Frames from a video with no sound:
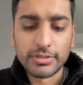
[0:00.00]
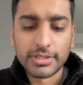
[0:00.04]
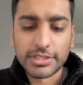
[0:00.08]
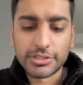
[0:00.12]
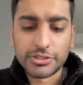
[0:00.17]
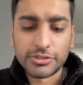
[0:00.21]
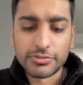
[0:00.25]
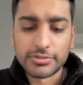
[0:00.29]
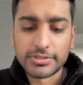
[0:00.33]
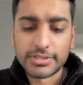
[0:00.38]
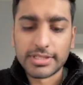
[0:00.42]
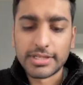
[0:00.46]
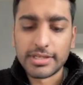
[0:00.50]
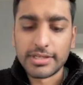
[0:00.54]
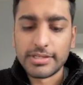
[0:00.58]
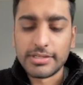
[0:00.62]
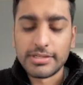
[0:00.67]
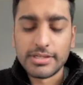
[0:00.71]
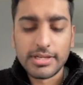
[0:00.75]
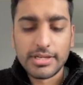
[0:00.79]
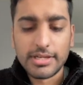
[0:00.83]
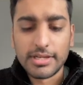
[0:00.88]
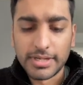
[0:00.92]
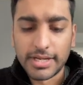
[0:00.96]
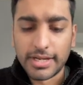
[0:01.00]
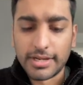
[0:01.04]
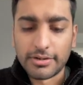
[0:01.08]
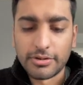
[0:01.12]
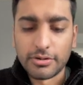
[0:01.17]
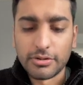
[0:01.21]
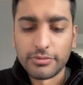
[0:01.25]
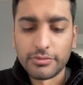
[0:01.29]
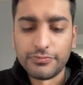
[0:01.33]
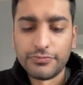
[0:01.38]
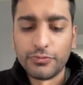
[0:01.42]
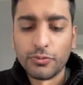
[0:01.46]
let's just say, I don't
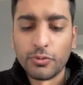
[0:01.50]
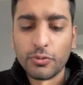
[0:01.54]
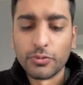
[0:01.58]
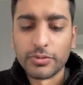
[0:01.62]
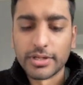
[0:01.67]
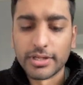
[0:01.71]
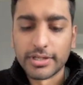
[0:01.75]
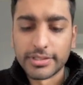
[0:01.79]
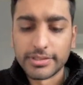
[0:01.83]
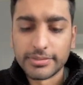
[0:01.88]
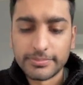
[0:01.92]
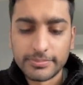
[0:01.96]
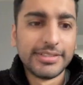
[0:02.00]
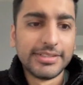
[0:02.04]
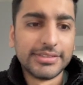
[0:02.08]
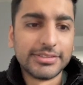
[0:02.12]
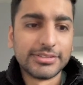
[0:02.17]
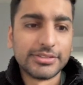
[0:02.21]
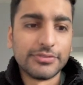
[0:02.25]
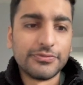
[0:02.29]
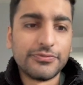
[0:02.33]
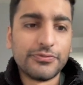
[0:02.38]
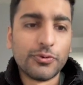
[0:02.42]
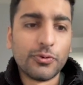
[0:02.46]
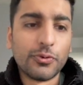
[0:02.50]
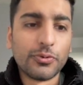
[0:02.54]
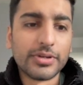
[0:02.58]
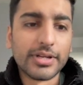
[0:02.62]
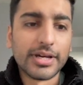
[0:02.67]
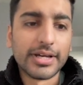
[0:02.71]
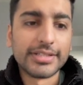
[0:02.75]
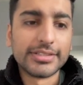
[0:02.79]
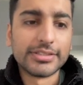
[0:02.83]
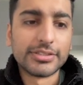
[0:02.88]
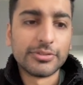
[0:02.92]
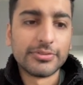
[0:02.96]
know, Fortnite. So
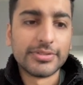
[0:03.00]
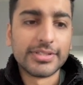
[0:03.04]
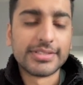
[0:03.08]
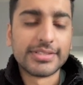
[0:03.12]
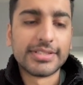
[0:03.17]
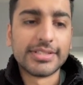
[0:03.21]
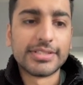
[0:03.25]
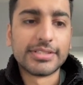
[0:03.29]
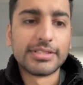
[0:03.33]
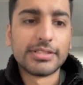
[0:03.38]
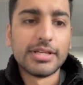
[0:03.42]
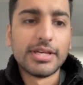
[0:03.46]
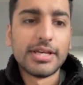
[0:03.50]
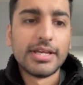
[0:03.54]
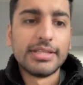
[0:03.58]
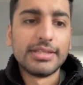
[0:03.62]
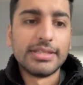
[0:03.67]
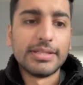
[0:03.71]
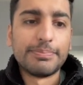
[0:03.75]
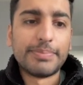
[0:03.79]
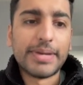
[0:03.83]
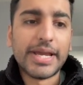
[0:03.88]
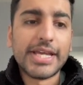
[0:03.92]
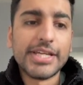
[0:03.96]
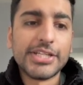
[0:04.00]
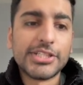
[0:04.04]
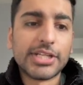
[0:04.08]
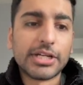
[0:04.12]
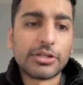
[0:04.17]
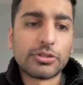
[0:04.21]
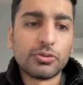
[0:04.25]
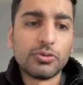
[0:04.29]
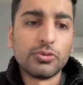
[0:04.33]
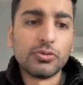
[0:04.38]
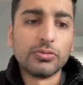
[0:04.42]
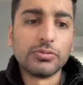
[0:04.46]
Fortnite. So this is the page
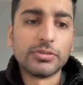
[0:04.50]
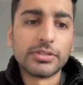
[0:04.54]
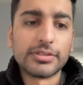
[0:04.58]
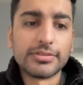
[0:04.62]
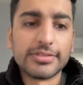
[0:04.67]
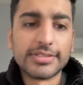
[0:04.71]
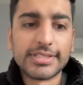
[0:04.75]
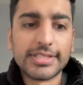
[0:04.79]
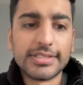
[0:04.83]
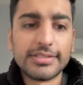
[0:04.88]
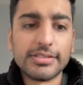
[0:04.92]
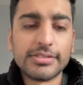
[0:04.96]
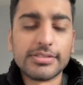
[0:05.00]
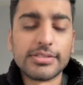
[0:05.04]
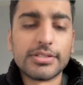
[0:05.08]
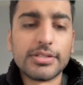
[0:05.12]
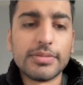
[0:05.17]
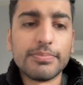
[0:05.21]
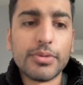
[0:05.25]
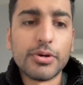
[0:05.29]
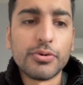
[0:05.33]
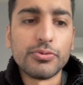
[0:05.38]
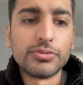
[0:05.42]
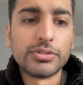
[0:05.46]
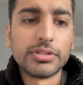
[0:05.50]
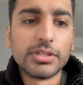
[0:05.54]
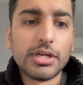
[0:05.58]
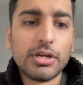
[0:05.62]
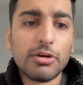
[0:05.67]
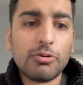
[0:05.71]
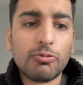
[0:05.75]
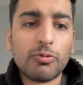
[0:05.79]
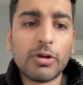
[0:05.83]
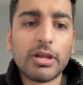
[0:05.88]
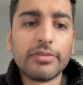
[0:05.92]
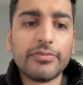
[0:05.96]
that Google considers the most
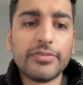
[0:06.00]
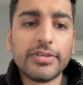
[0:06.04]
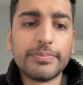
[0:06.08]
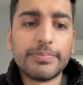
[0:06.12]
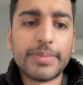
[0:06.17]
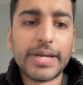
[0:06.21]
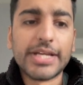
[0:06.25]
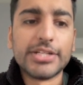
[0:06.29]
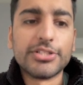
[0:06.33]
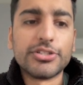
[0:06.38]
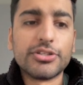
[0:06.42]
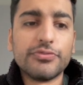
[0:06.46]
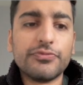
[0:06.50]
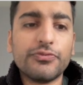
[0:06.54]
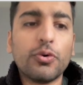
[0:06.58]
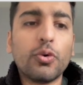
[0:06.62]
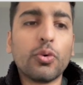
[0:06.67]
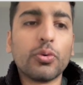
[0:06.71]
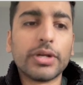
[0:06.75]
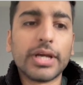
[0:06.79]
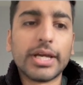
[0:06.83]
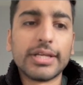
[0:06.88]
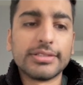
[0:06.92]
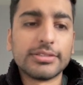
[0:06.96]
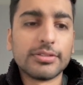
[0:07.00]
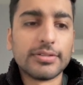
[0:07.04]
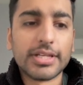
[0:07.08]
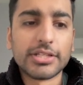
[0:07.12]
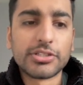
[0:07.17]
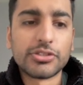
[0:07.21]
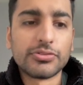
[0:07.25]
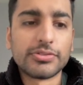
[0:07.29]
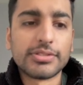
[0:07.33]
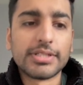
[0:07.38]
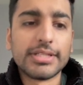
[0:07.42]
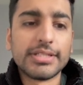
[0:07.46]
relevant page to Fortnite. So let's
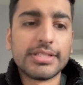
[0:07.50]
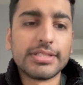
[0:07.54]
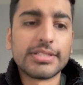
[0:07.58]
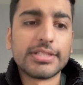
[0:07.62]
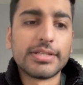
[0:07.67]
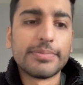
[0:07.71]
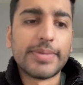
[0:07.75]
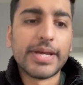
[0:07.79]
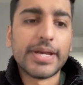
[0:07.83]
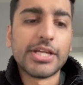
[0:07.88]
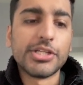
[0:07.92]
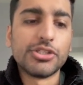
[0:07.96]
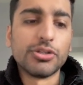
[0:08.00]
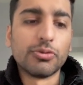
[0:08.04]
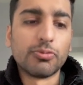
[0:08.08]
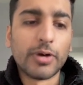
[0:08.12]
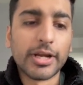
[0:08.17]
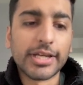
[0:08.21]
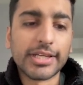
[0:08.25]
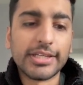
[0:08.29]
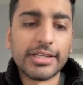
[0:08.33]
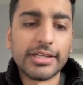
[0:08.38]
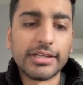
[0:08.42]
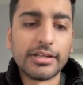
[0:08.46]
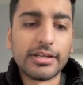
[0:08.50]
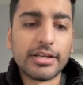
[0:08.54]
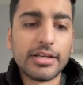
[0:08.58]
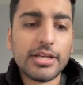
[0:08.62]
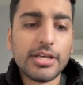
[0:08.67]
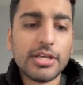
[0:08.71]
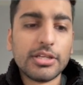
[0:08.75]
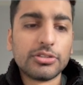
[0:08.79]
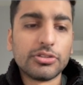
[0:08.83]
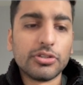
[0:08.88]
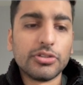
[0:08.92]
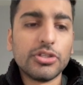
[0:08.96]
just say this is the page you're ranking.
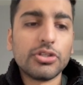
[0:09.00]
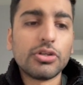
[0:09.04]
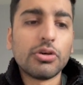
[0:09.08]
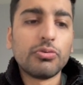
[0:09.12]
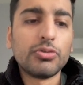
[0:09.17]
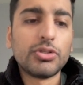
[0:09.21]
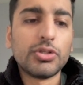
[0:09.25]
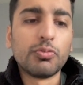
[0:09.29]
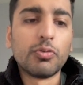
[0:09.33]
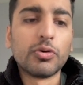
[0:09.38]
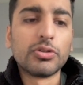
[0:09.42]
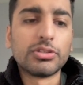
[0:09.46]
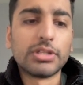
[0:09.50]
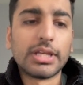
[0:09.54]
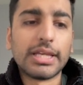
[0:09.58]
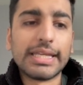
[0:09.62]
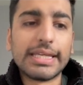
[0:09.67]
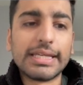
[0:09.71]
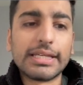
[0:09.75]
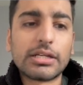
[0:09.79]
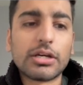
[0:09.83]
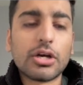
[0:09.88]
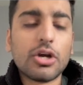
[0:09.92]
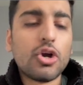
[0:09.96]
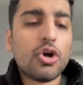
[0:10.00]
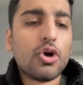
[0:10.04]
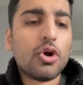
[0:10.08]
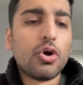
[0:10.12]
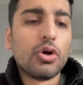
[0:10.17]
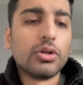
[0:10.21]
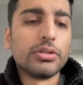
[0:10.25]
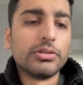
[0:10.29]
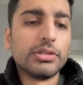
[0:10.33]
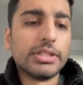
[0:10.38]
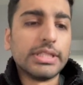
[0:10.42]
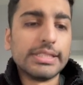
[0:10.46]
So you're going to want to link
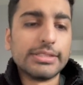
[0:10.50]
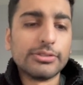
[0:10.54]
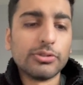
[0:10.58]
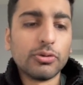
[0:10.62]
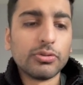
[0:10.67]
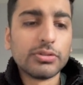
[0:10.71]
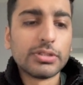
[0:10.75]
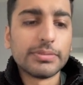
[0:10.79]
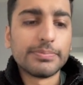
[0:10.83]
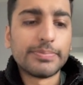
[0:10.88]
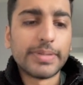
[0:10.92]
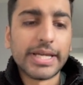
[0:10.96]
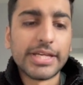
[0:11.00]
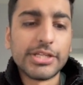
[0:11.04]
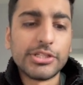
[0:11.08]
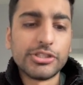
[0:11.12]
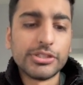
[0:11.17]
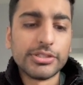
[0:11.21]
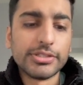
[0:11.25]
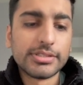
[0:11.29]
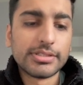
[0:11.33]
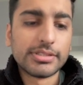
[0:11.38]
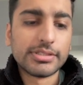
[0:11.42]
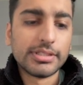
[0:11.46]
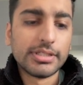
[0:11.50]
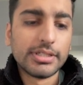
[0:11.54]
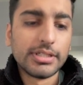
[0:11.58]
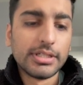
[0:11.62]
these other pages